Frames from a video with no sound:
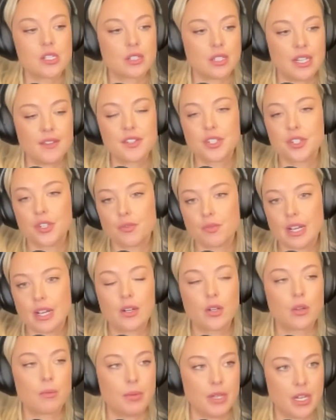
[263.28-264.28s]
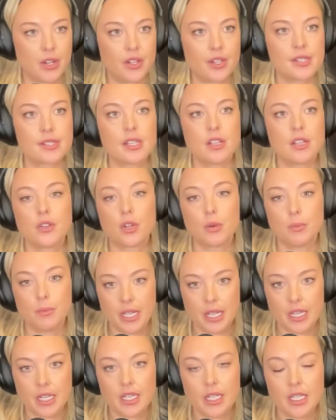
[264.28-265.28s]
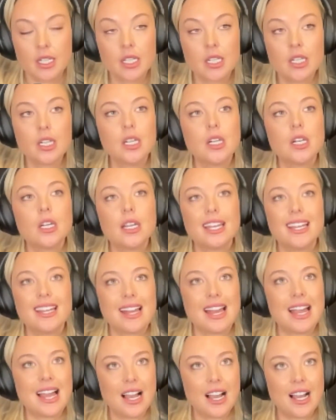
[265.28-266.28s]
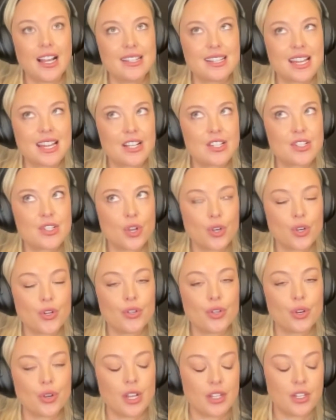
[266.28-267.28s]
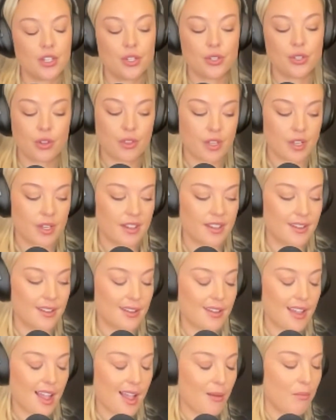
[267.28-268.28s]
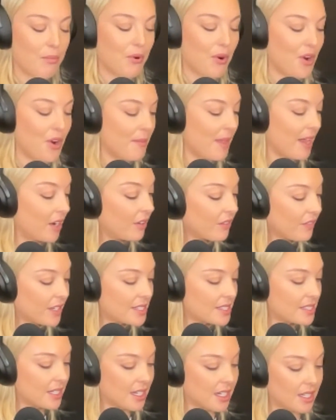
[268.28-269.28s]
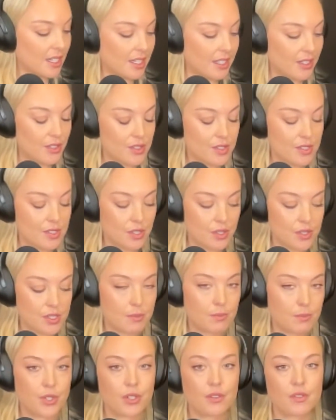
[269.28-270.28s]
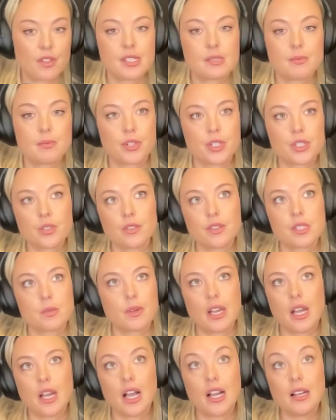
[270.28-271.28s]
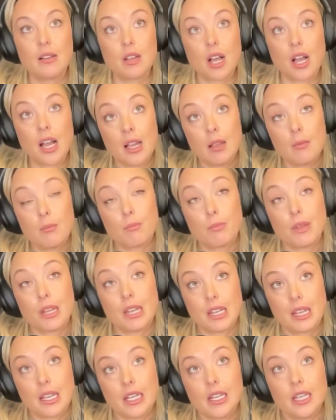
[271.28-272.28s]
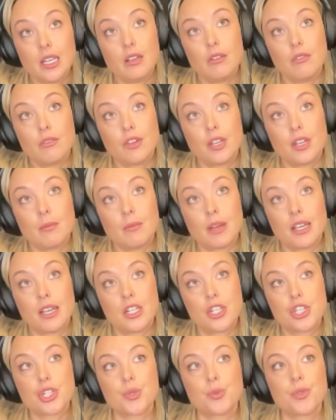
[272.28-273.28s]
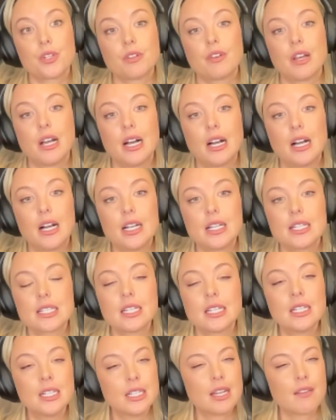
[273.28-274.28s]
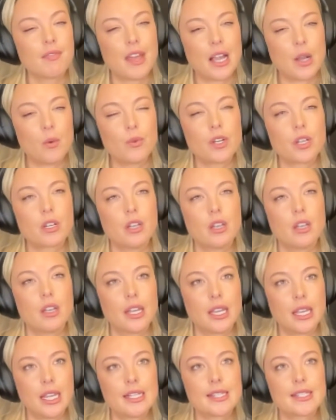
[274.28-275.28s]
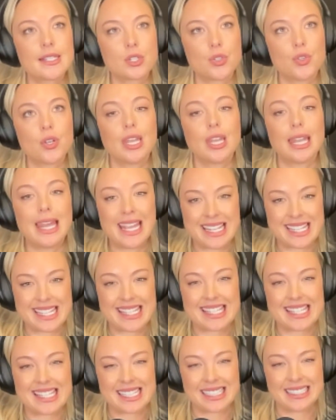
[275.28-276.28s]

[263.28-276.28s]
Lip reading: to your left and your right and comparing yourself and competing, I don't know. And you're the pro manifester, and you're so beautifully spiritual in this way. I believe in my intuitive heart that would lead to less.